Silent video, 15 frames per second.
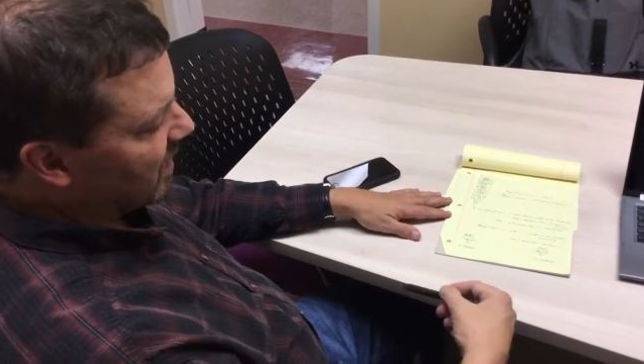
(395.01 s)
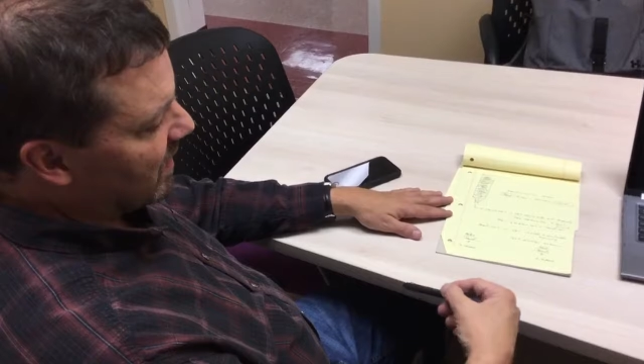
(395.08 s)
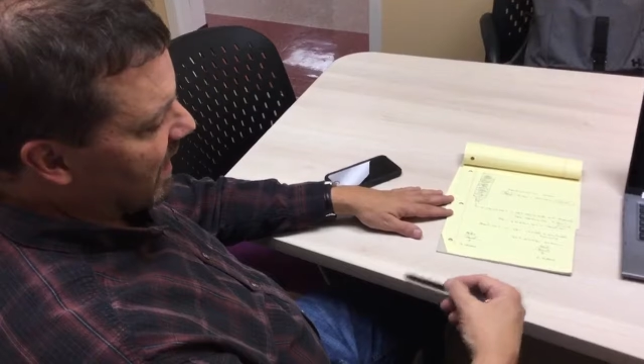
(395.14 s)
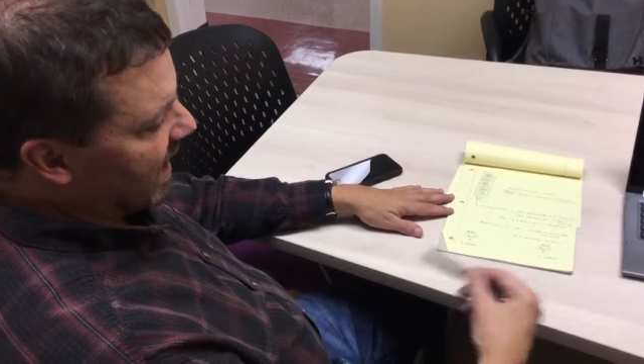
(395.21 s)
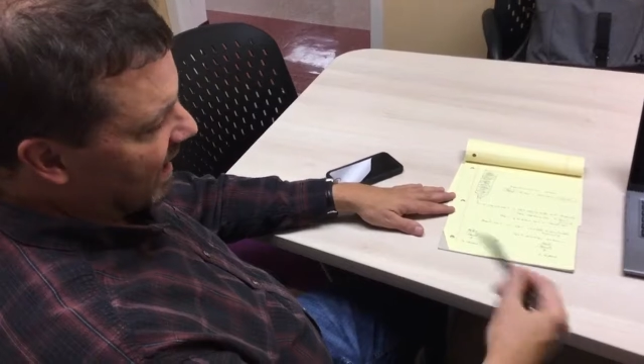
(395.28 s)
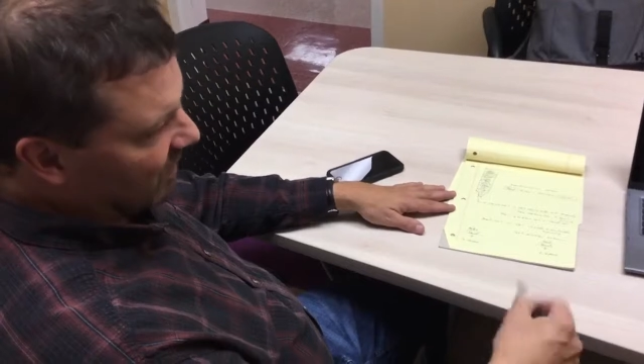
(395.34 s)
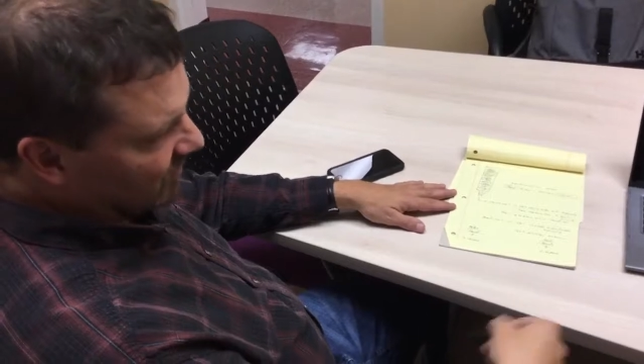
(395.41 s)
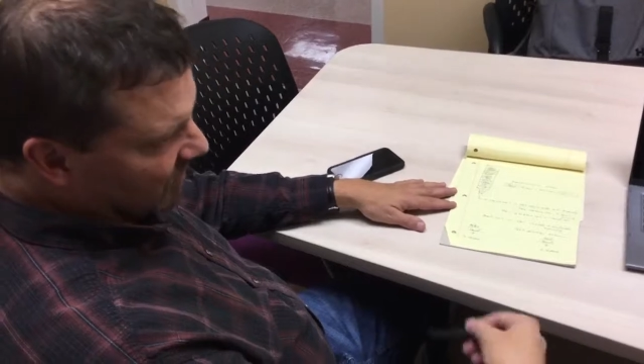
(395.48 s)

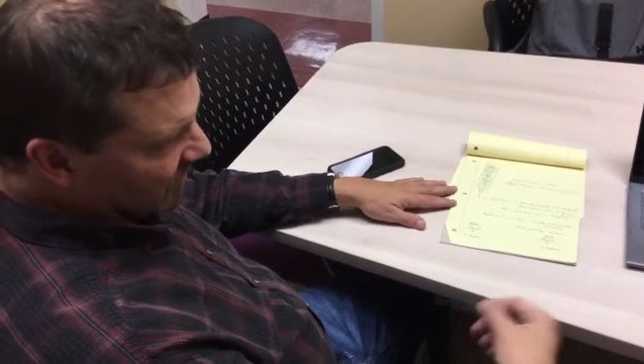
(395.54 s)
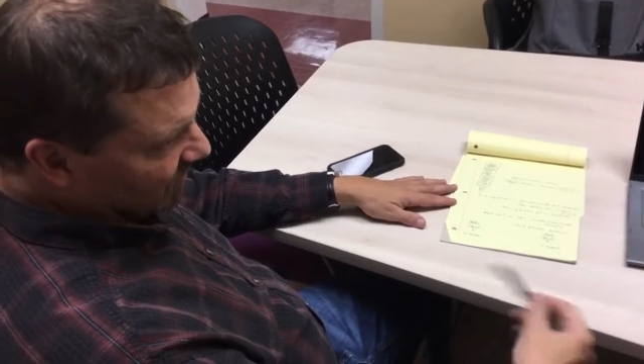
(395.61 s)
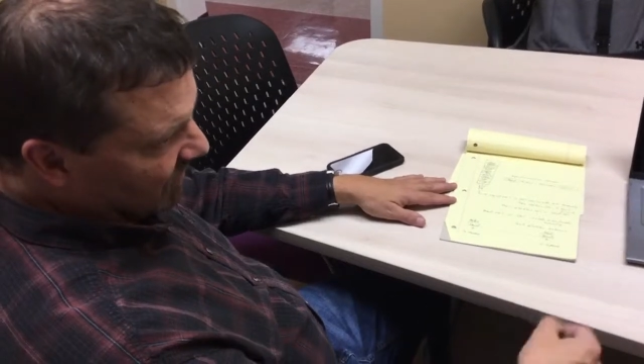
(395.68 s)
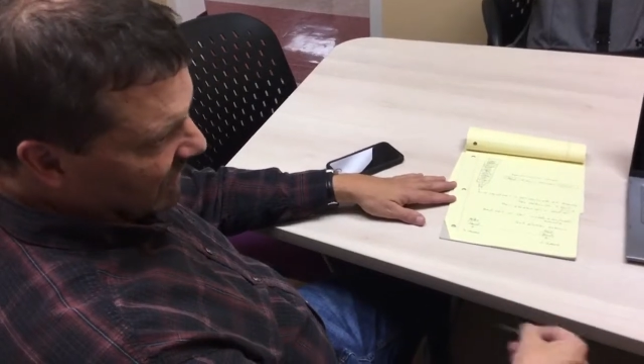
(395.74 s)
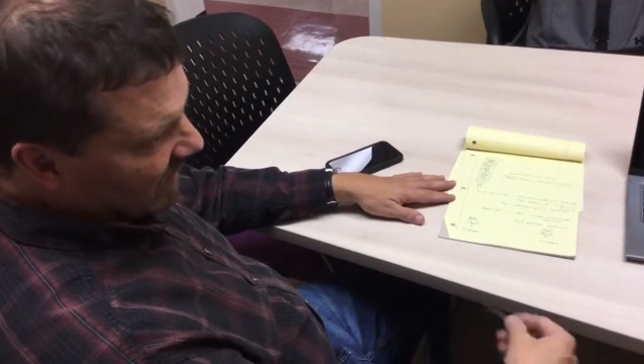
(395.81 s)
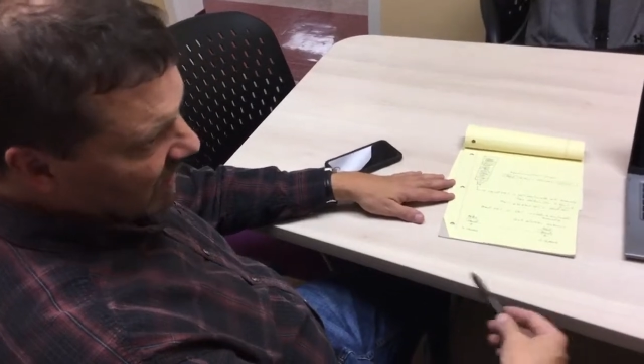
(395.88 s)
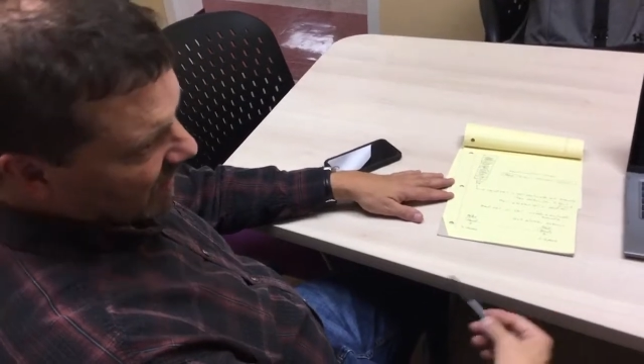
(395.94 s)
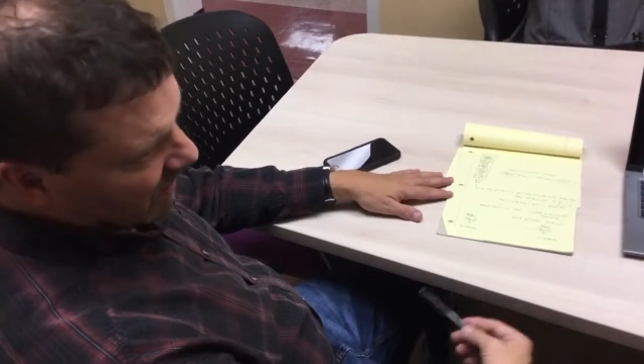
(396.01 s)

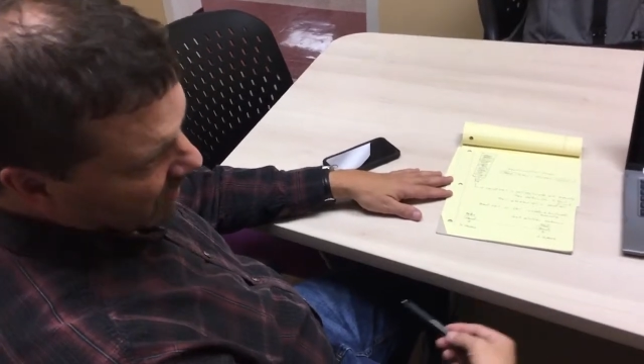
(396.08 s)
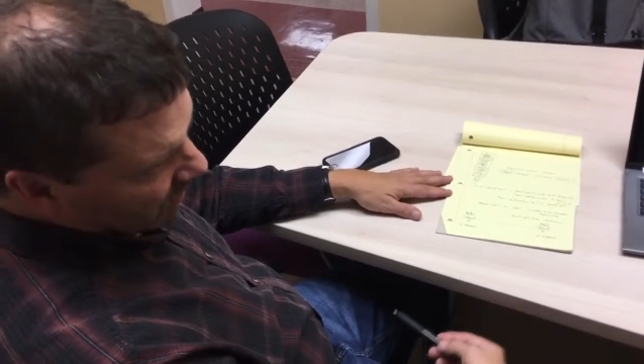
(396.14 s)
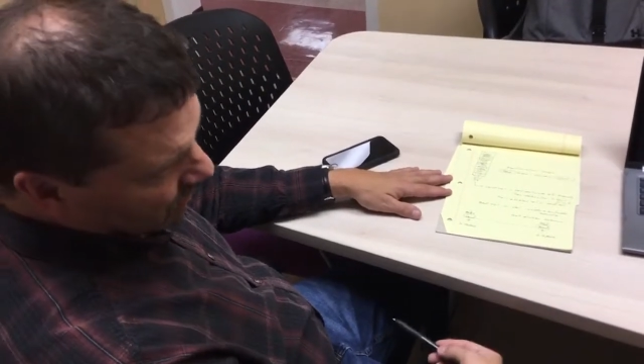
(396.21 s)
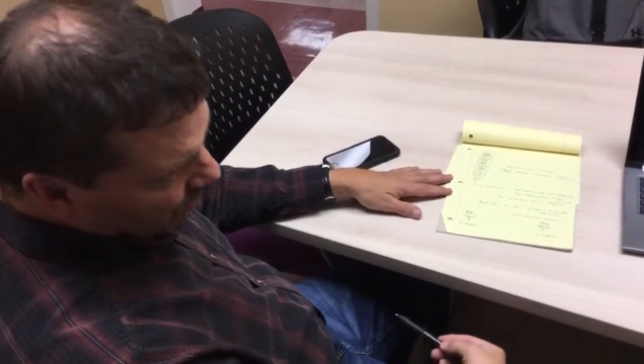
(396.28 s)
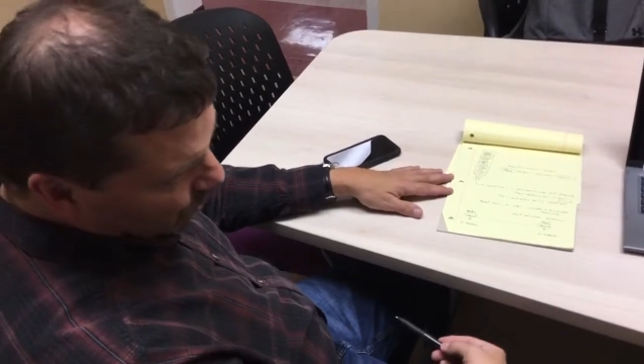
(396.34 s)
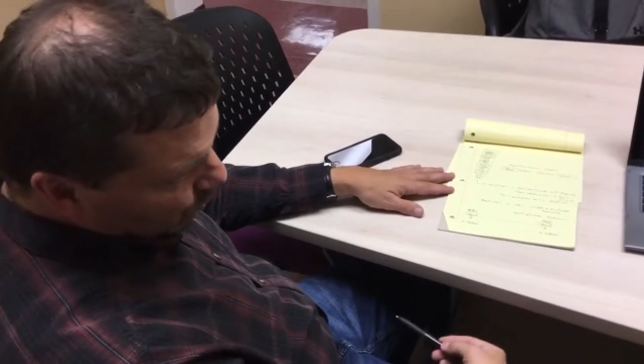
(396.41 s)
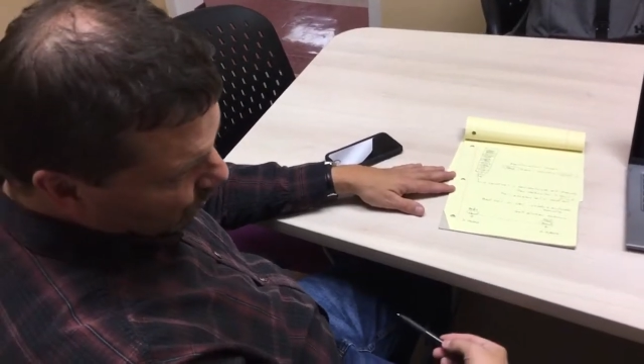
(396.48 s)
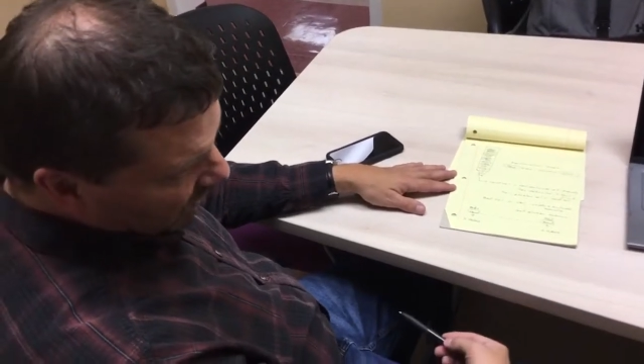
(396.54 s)
activity
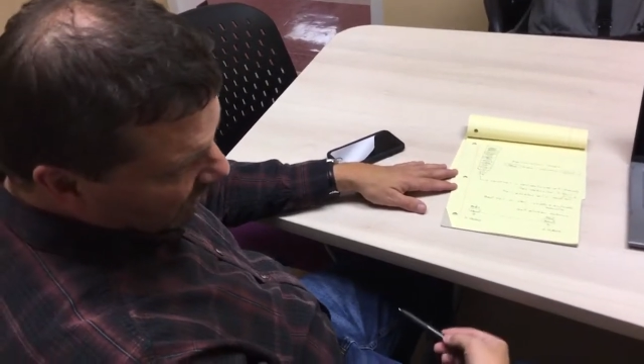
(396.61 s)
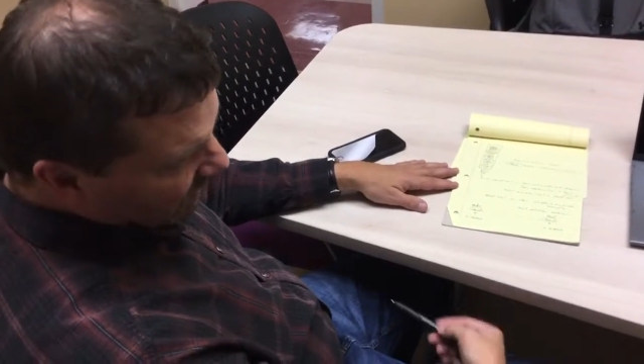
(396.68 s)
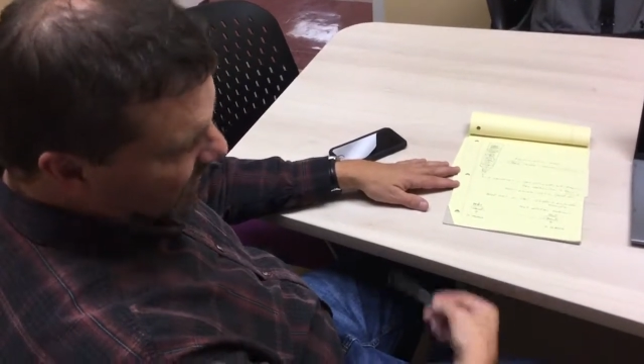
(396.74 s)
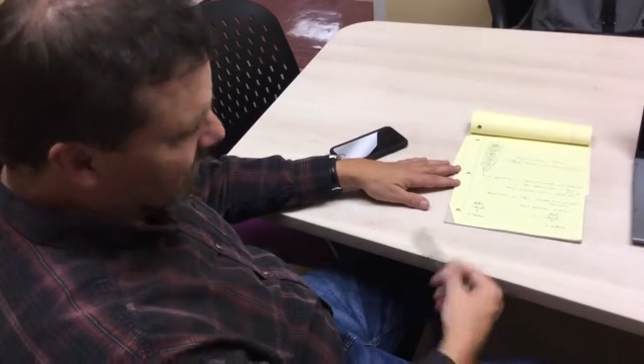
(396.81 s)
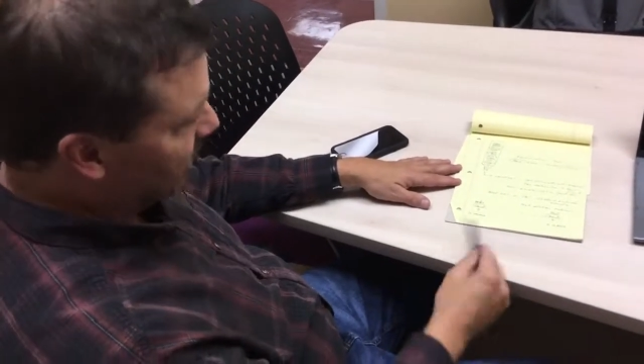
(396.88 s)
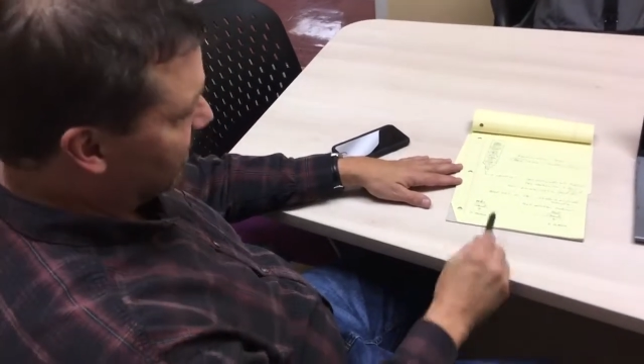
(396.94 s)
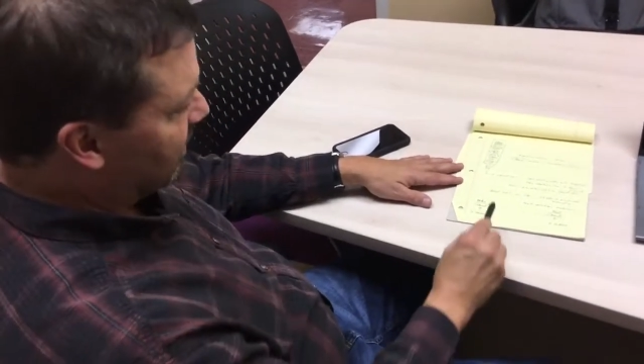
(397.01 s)
eluded